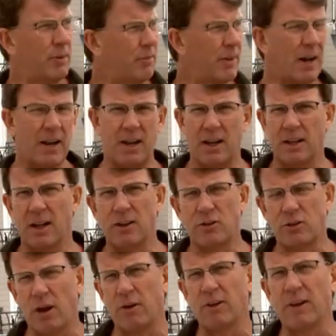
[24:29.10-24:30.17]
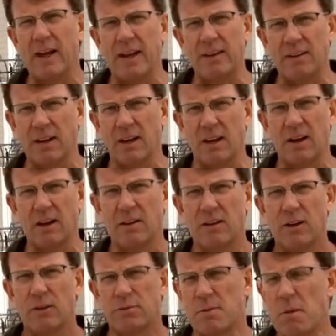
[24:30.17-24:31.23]
you've got a general idea
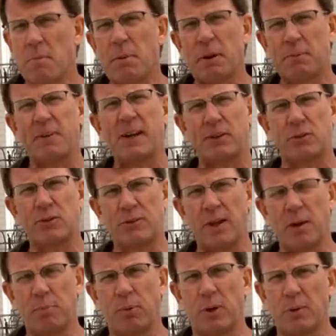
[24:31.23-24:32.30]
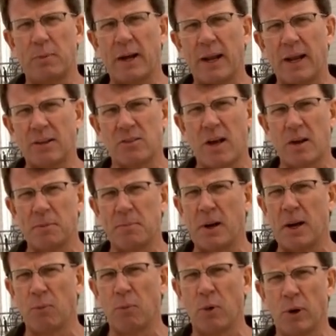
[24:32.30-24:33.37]
from a big picture standpoint about how Tyner
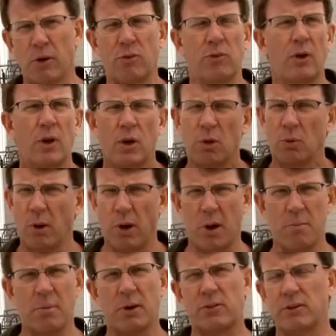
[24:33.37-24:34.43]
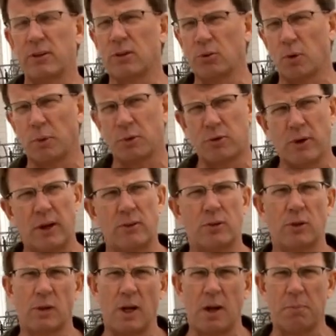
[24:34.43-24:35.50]
Pond works, what our mission is, what we're trying to
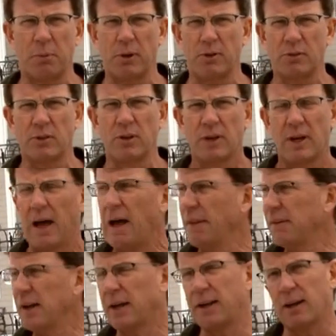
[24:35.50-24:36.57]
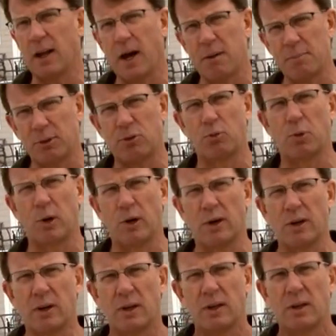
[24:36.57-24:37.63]
accomplish, how the economics work,